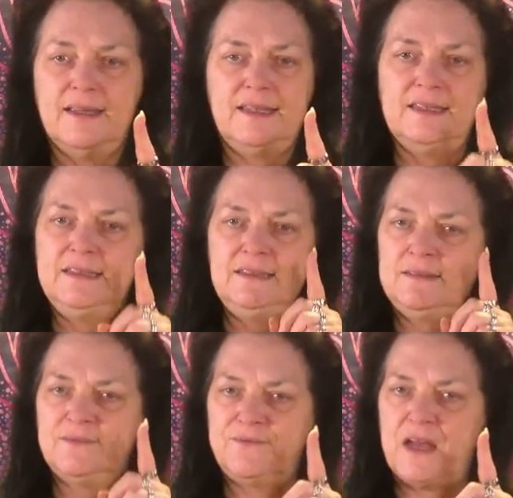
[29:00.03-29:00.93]

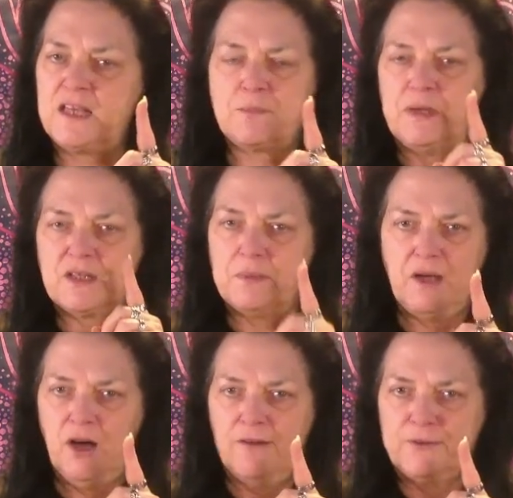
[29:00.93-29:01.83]
Mm, fakes piss
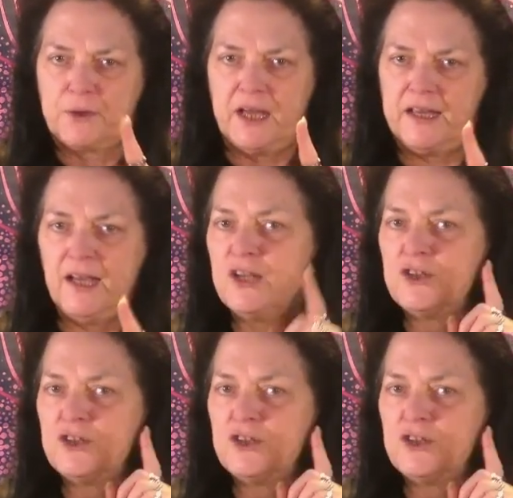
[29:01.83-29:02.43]
me off, okay?